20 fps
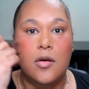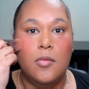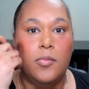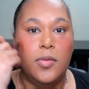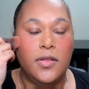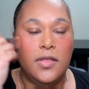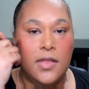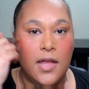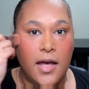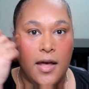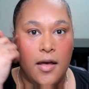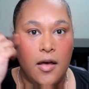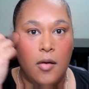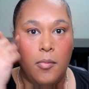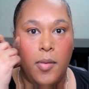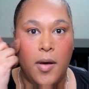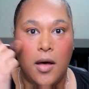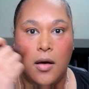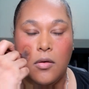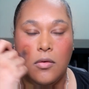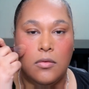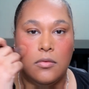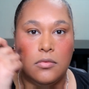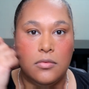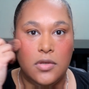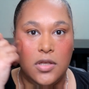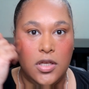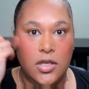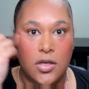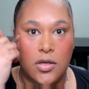but that about,
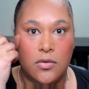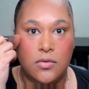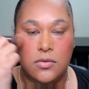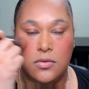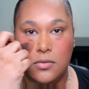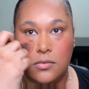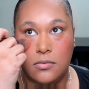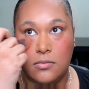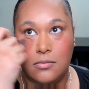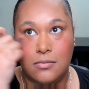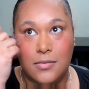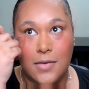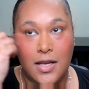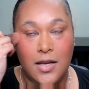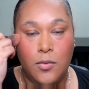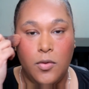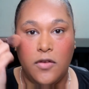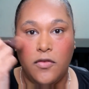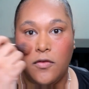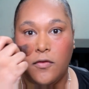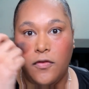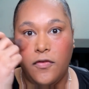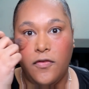you know, anywhere from